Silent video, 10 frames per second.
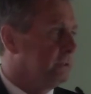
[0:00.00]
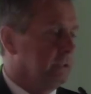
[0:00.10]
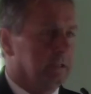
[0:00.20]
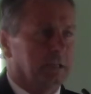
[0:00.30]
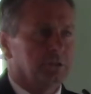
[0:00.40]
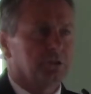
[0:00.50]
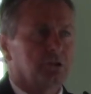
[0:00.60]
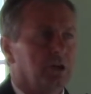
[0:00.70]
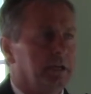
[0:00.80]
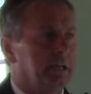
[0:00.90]
And they'd
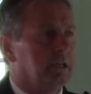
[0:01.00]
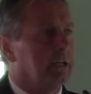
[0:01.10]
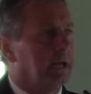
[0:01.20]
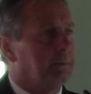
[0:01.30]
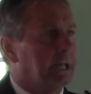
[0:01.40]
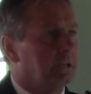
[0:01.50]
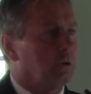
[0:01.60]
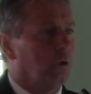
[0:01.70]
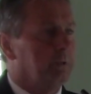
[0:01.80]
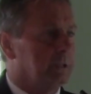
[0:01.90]
just clean. And that
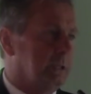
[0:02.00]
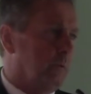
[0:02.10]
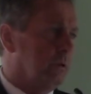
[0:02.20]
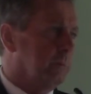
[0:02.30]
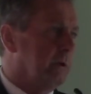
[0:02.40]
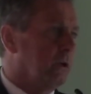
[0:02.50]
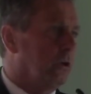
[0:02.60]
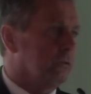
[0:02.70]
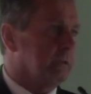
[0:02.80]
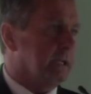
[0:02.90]
told me that they wanted to be
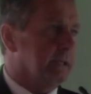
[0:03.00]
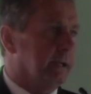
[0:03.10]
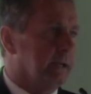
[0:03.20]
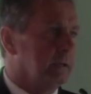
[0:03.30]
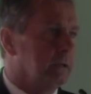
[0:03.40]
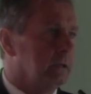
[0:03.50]
alone that day.